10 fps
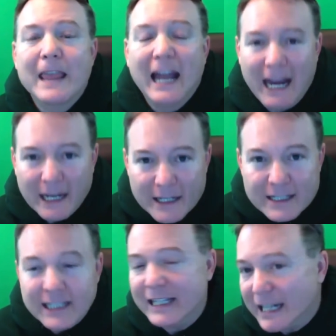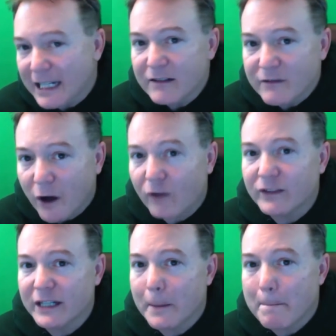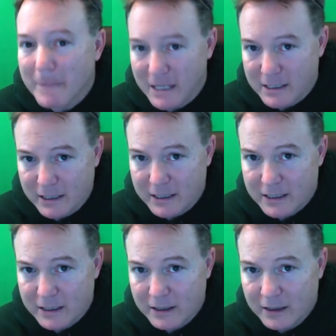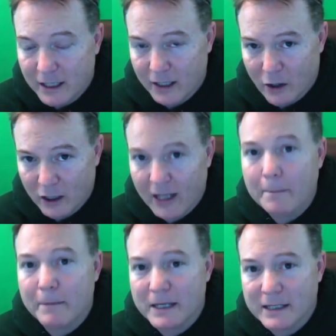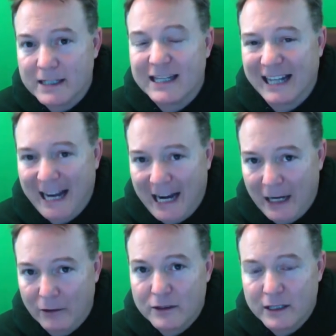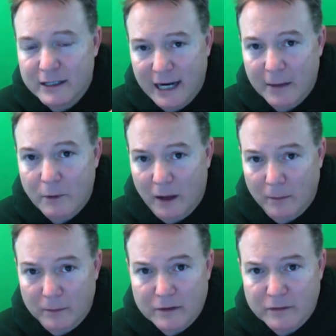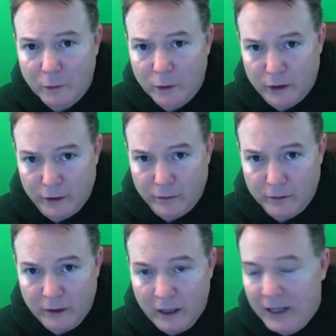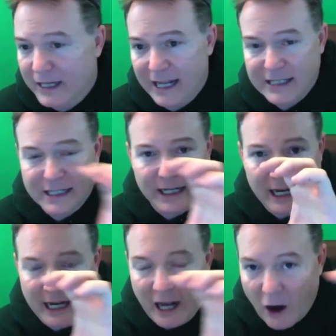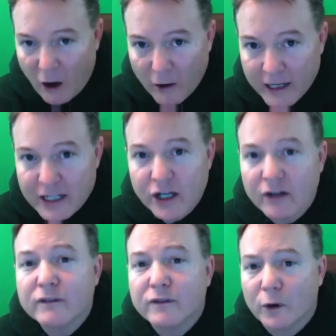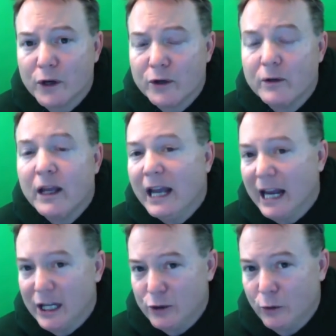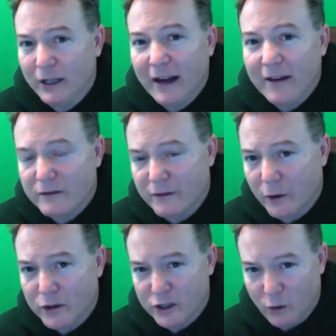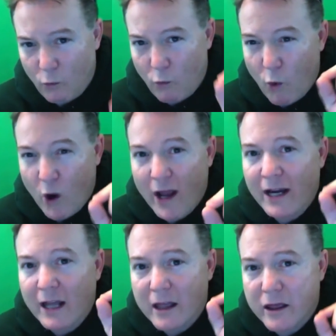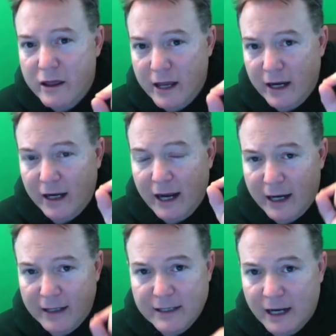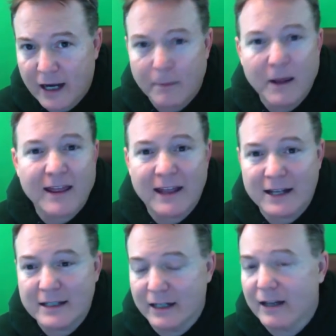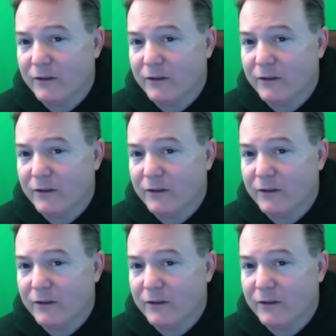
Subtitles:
And it's get involved in a business, an online business that handles the tech problems for you, that has it already done for you, and you only have to focus on one thing at a time. That's it.